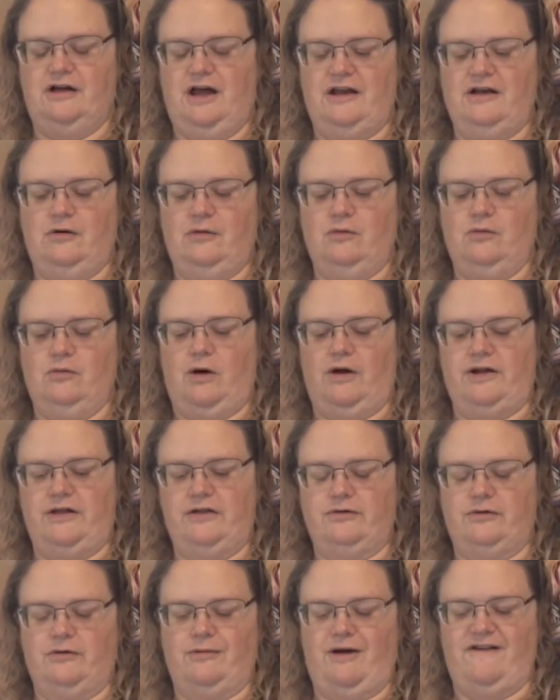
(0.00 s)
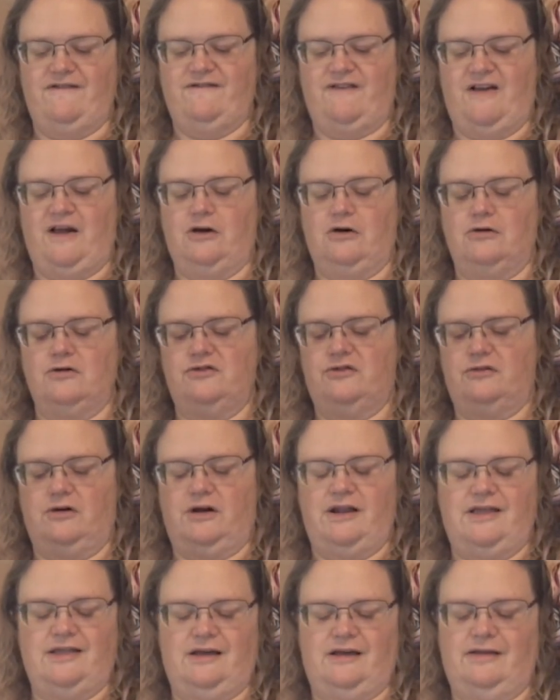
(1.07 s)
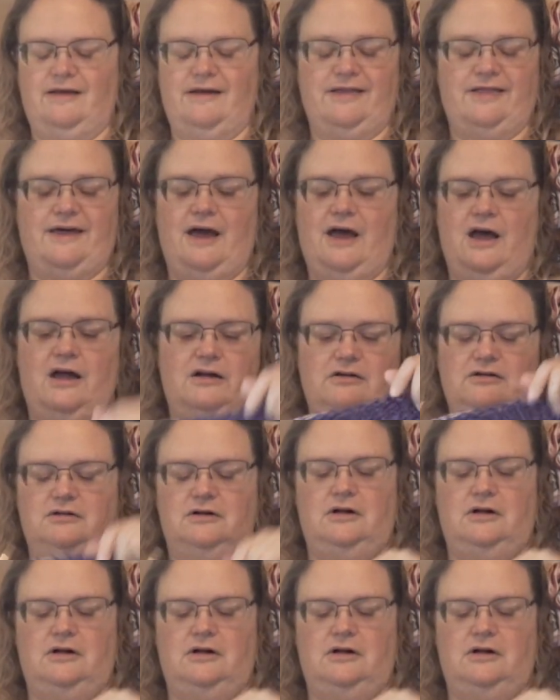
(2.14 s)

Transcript: I don't run it through my fingers or anything like that.